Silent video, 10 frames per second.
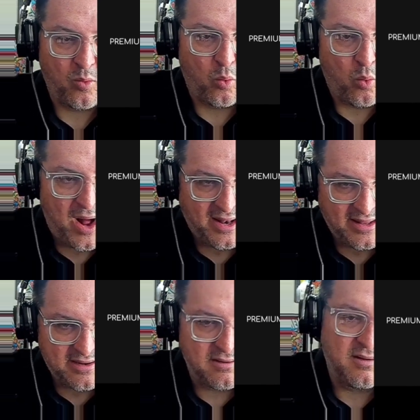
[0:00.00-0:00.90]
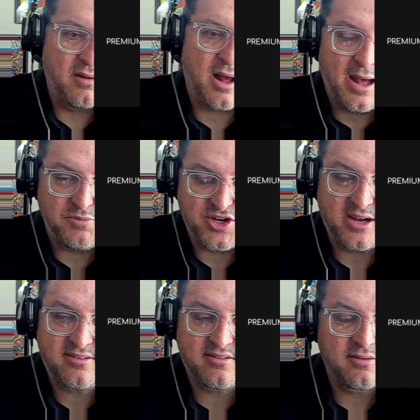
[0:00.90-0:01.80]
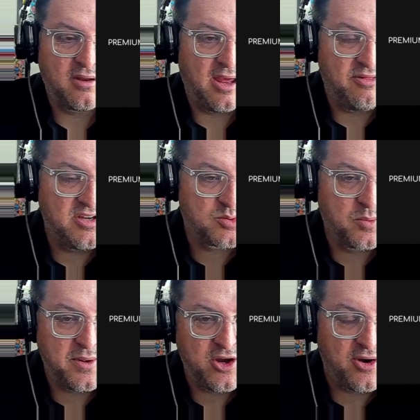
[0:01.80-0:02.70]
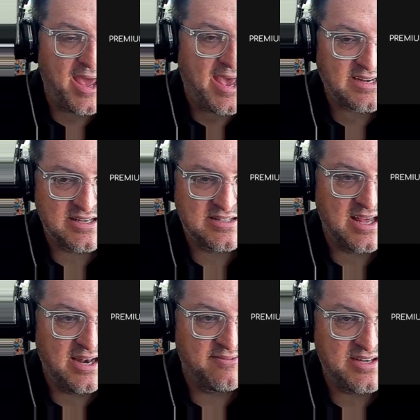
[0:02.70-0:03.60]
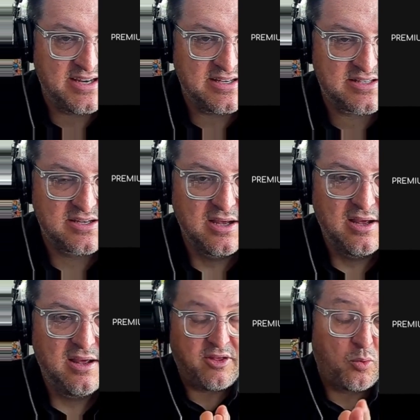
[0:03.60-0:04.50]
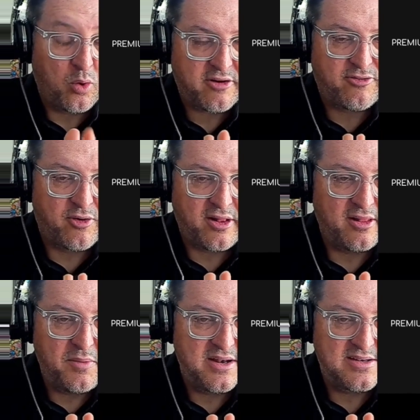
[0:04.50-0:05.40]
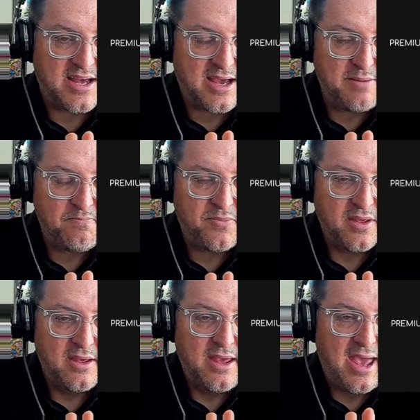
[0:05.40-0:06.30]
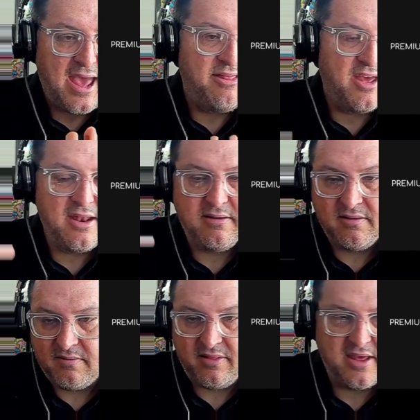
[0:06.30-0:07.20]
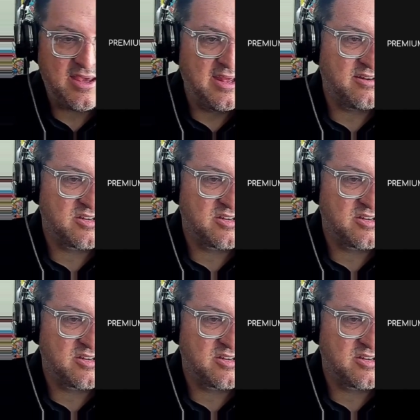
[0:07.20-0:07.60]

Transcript: wallet objects, and these would be your access NFTs. They work for a limited time, and then they get